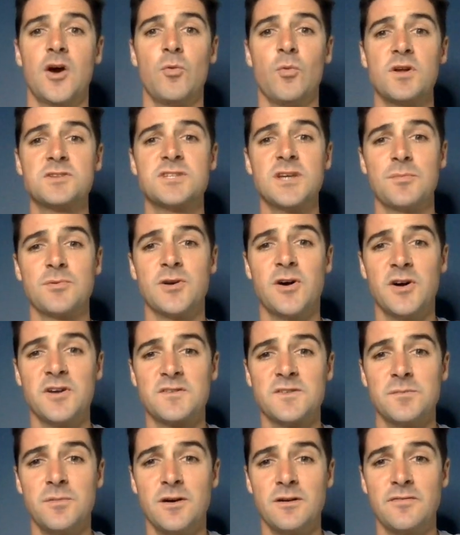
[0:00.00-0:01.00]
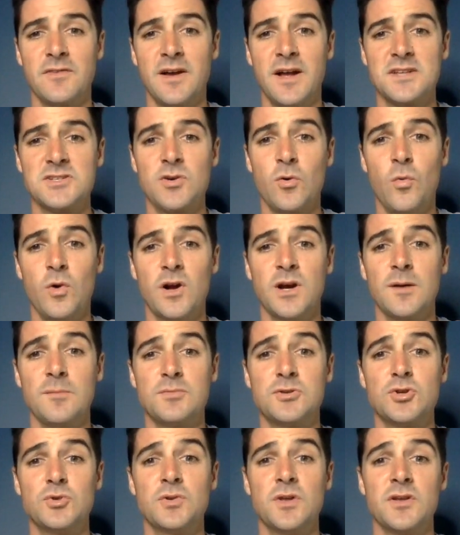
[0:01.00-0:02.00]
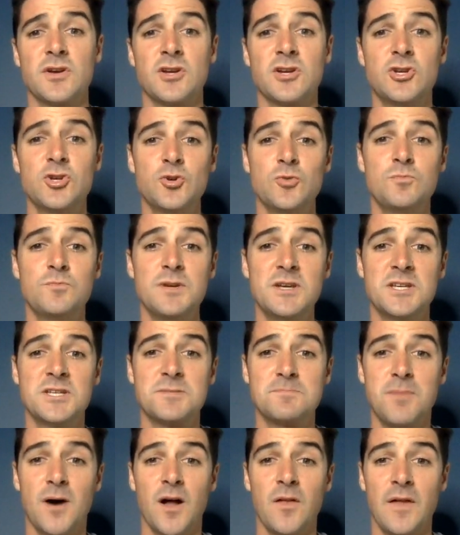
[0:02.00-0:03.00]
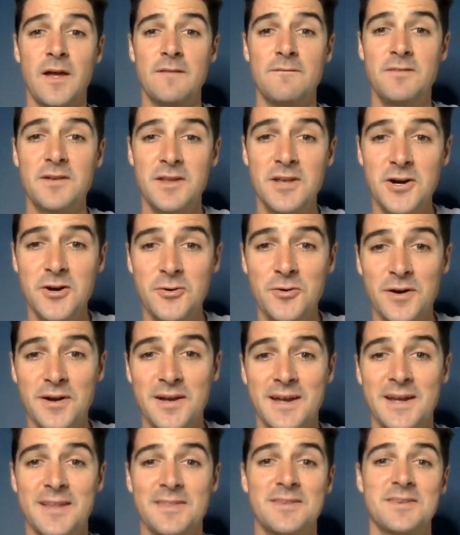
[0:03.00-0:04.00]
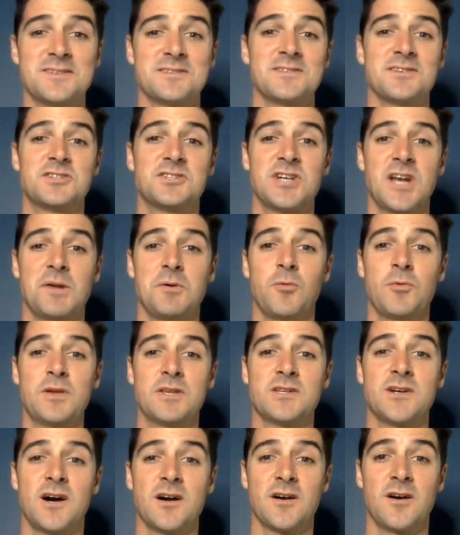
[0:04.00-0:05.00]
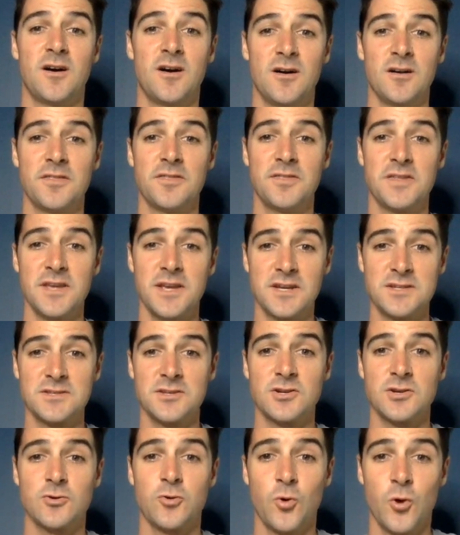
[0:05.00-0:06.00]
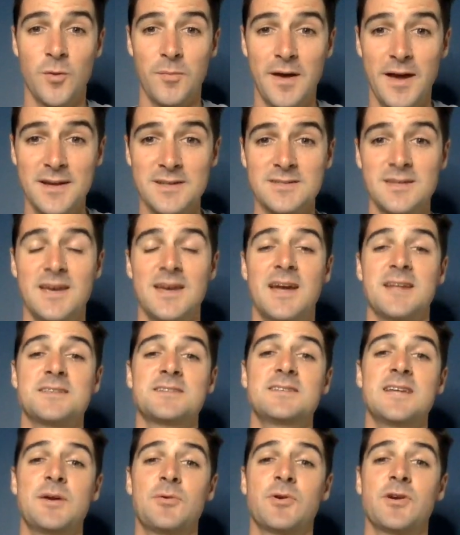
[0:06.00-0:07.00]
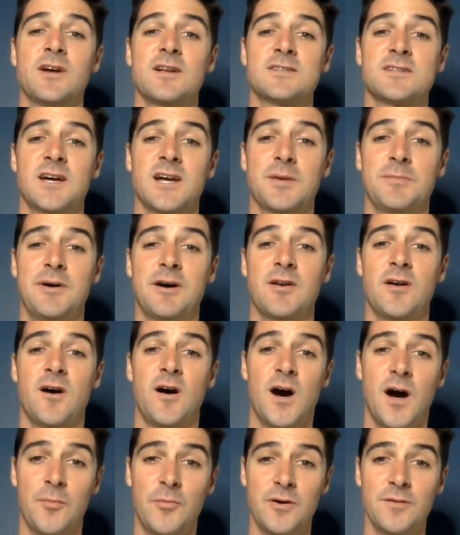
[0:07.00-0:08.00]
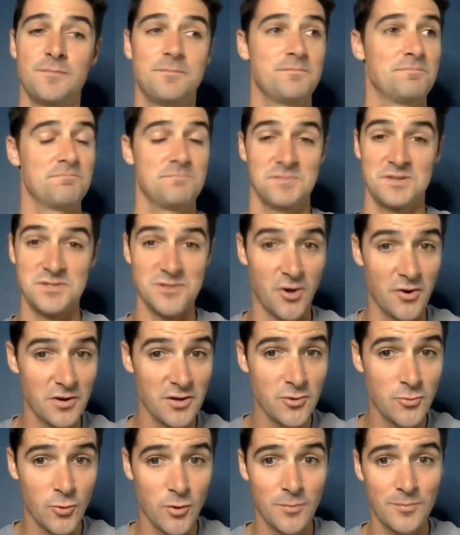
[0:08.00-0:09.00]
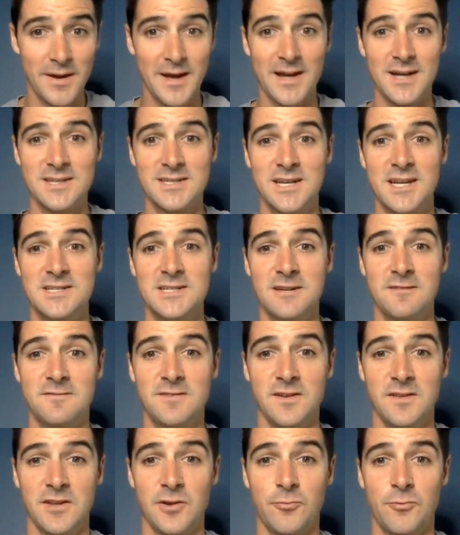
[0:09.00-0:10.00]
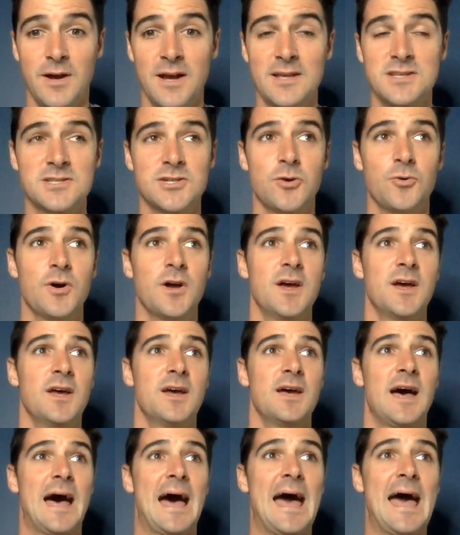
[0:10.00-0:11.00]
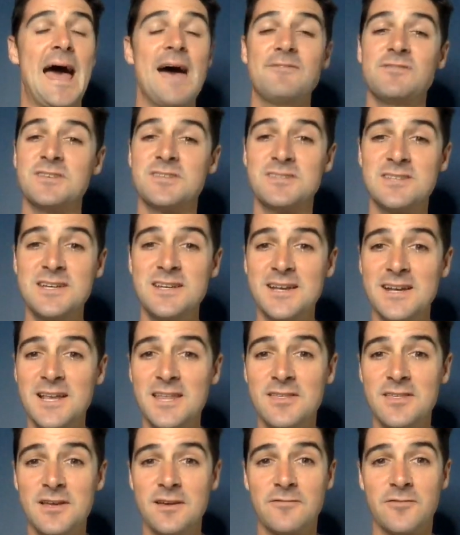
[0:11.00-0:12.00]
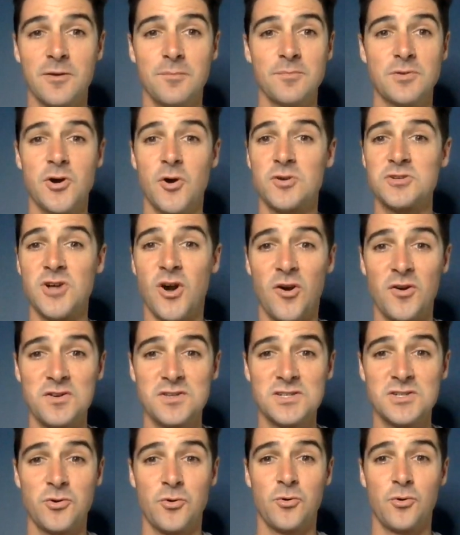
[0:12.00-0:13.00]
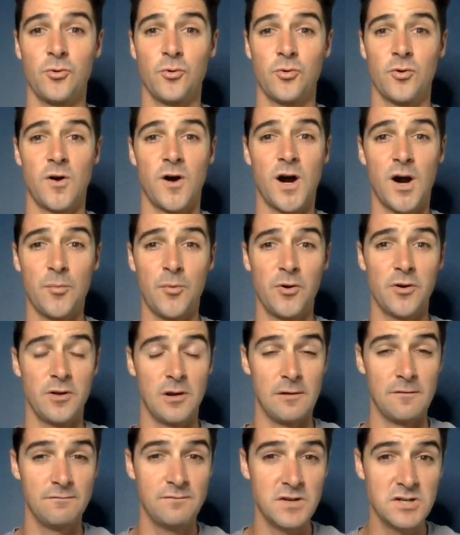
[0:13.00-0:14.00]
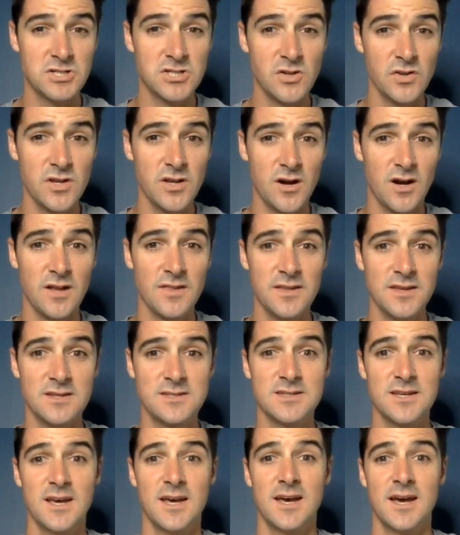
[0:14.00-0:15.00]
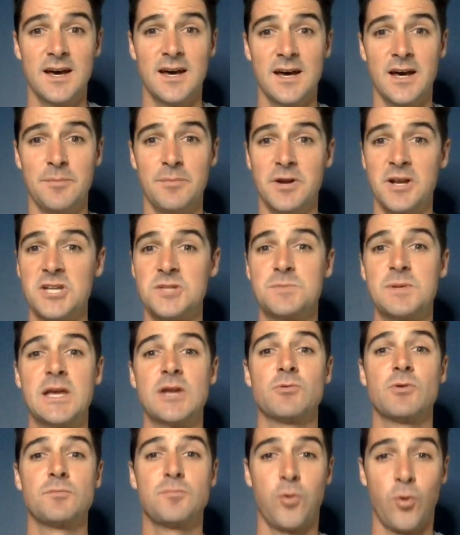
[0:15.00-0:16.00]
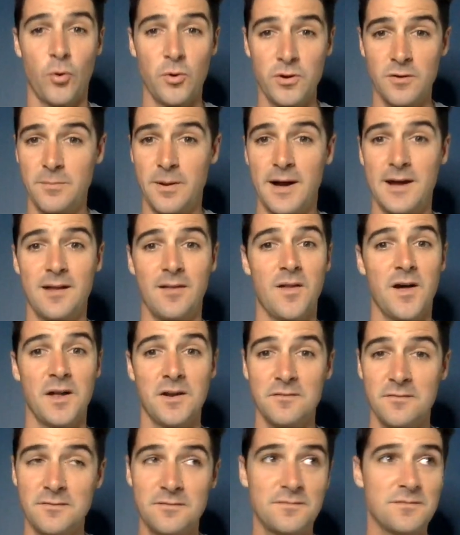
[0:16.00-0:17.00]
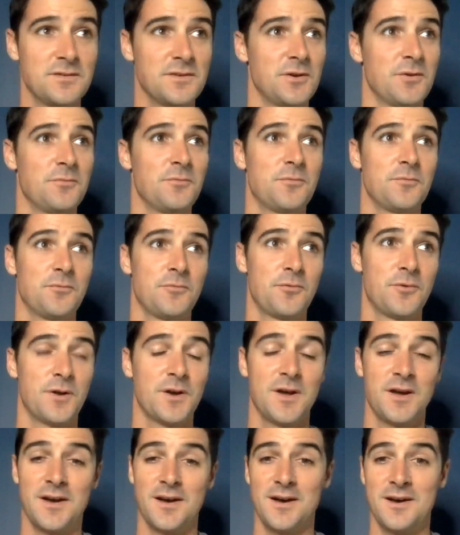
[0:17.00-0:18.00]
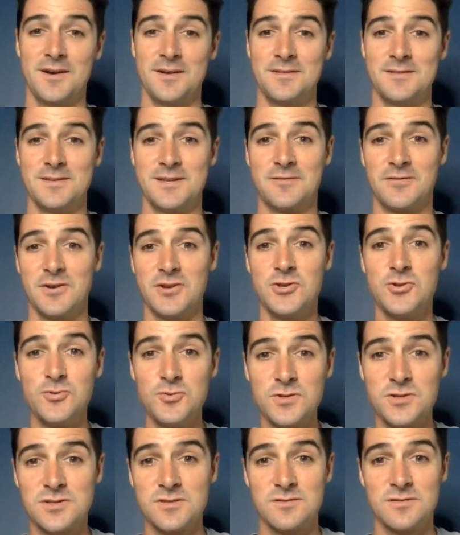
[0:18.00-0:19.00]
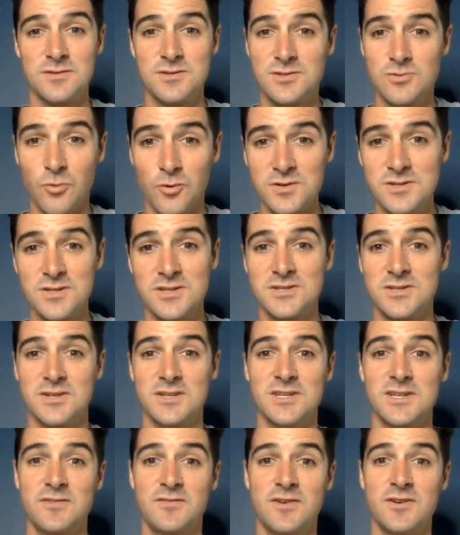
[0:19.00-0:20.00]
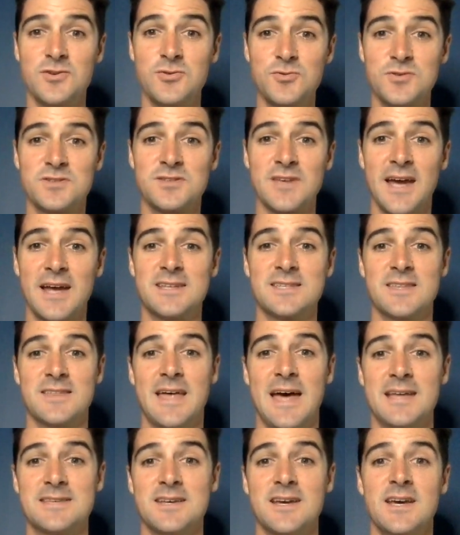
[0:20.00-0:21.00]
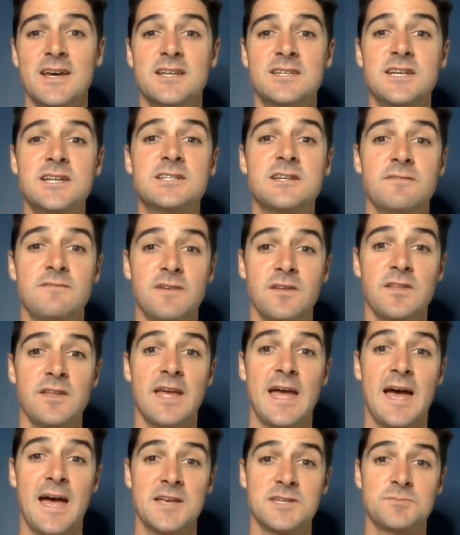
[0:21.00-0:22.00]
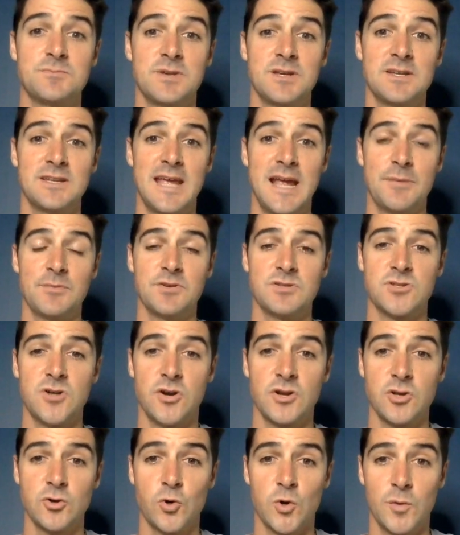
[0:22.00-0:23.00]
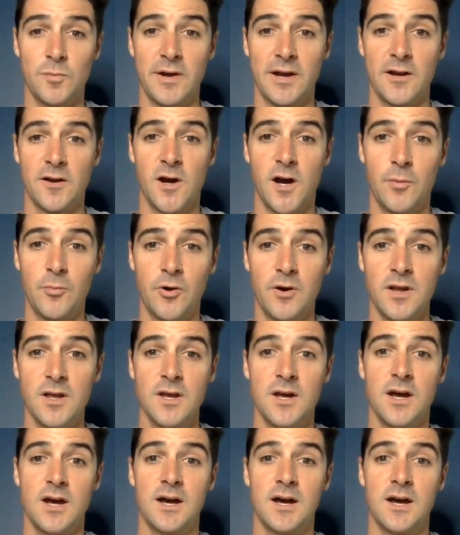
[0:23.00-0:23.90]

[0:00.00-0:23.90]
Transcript: What's up, college football fans? Welcome to another QB Spotlight video. Again, this is the channel we talk all things quarterbacks, and today we're going to talk about Auburn starting quarterback TJ Finley, right? So I haven't seen anything from Coach Harsin or, or Auburn officially on this, uh, but it's being reported by a lot of, you know, uh, different news sources and different news sites that TJ Finley has been named the starting quarterback at Auburn.